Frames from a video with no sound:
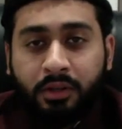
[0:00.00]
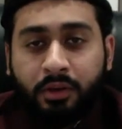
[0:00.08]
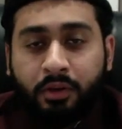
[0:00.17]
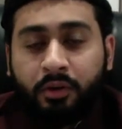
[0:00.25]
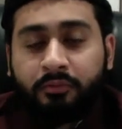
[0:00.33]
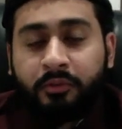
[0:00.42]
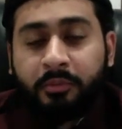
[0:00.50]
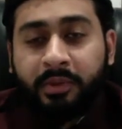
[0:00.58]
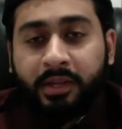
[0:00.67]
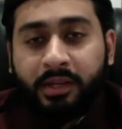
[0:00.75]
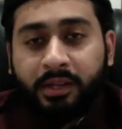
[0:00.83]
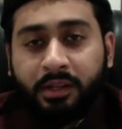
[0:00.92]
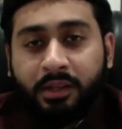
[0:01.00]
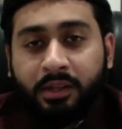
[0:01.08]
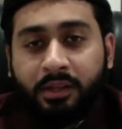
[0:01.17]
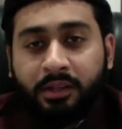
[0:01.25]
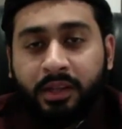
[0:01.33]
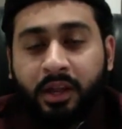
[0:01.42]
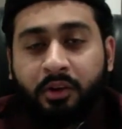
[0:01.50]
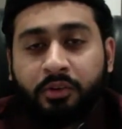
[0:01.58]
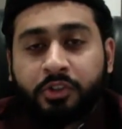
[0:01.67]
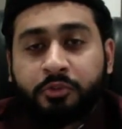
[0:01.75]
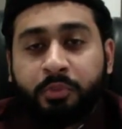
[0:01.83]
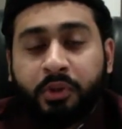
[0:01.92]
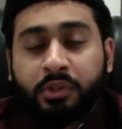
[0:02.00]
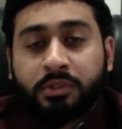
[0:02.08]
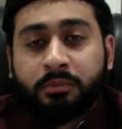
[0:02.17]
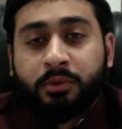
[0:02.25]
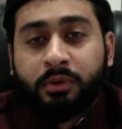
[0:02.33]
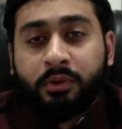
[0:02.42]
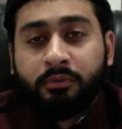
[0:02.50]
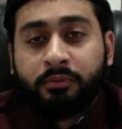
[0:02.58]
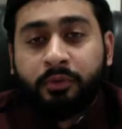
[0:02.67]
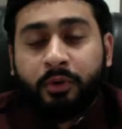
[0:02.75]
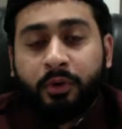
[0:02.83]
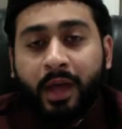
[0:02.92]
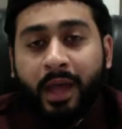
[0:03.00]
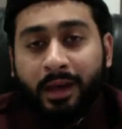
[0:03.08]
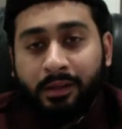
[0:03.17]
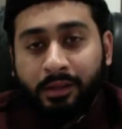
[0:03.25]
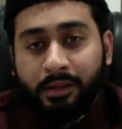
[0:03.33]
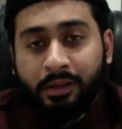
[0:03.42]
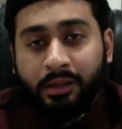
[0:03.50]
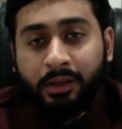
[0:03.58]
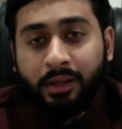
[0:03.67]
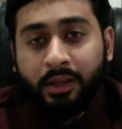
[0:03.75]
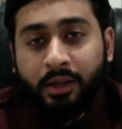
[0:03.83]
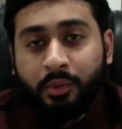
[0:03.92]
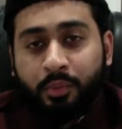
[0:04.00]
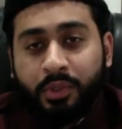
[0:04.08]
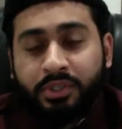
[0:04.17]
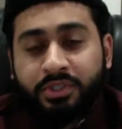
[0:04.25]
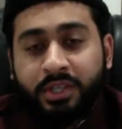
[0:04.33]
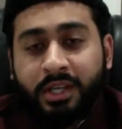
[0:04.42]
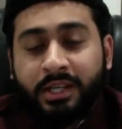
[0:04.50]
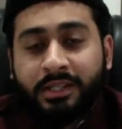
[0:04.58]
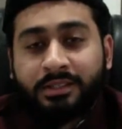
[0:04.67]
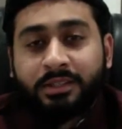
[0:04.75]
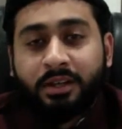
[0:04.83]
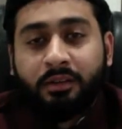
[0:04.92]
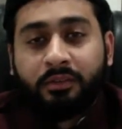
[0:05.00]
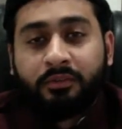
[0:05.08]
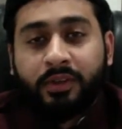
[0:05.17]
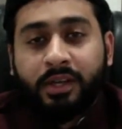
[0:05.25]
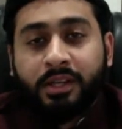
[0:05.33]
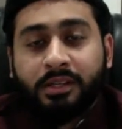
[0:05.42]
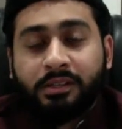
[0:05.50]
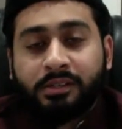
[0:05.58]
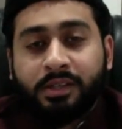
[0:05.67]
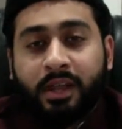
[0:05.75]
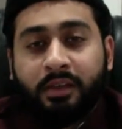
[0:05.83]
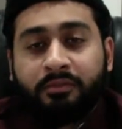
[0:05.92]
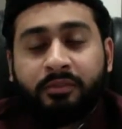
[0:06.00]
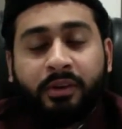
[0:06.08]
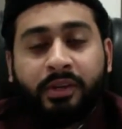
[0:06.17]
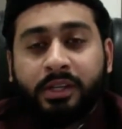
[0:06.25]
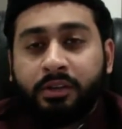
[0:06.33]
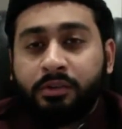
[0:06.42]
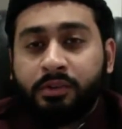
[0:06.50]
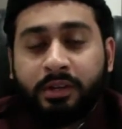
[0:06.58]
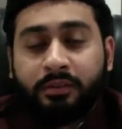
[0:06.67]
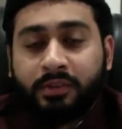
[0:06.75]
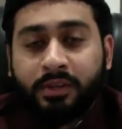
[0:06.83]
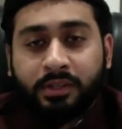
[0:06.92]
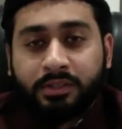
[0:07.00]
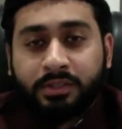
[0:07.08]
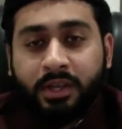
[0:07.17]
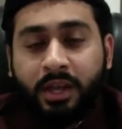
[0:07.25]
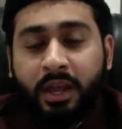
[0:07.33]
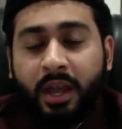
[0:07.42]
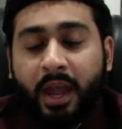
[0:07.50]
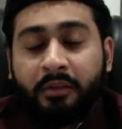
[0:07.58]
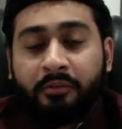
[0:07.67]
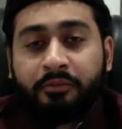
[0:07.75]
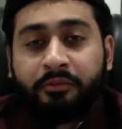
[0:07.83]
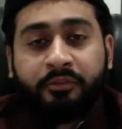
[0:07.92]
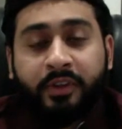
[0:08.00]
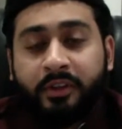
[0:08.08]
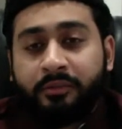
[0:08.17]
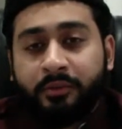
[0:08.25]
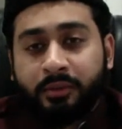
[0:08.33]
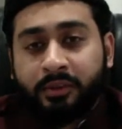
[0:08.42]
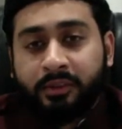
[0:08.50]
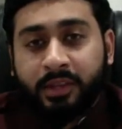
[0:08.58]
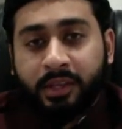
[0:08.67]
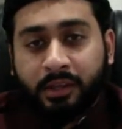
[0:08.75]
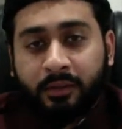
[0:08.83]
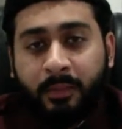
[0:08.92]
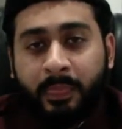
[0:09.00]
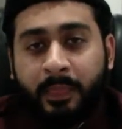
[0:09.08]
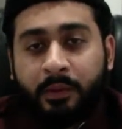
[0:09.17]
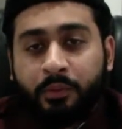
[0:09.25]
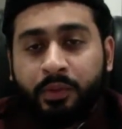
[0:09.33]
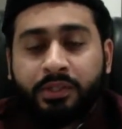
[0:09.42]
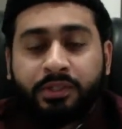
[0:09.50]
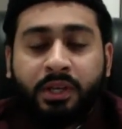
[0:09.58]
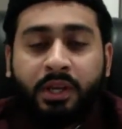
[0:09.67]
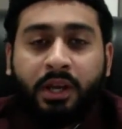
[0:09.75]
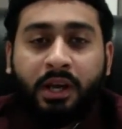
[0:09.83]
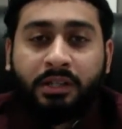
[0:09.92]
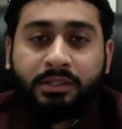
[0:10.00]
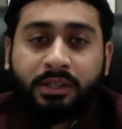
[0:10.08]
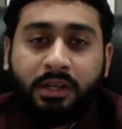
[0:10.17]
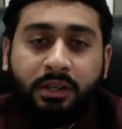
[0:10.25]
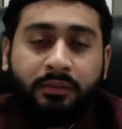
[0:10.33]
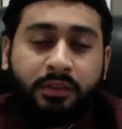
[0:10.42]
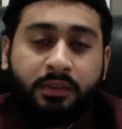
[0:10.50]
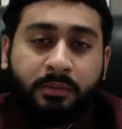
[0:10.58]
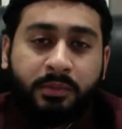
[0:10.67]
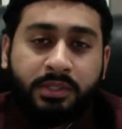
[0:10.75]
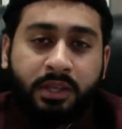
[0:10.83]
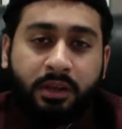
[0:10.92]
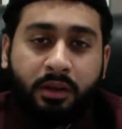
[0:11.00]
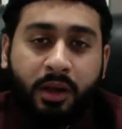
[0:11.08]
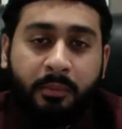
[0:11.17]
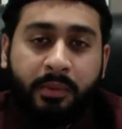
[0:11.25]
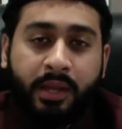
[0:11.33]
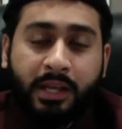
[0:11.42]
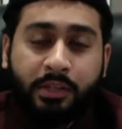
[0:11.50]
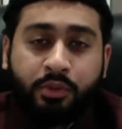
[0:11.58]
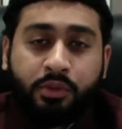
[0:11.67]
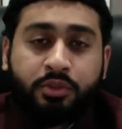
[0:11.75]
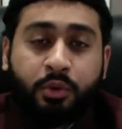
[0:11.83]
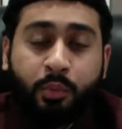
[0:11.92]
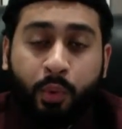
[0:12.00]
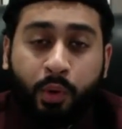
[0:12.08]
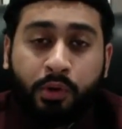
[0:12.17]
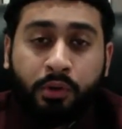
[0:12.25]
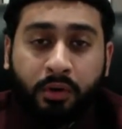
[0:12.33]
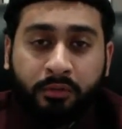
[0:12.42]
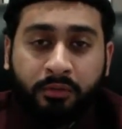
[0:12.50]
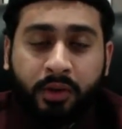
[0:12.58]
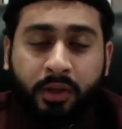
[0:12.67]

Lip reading: God forbid, they are responsible for hell, which in itself is a very grievous and fearful thing, which Hazrat Khalifatul Masih Rabi has also warned of